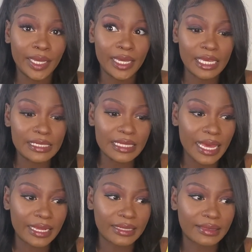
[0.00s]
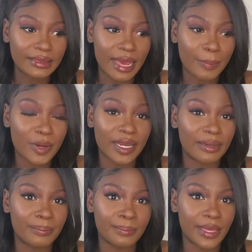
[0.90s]
it's like not
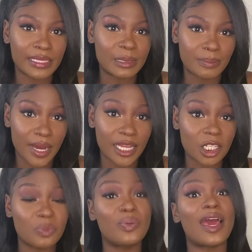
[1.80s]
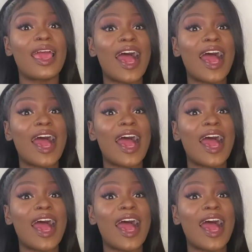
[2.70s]
putting as much but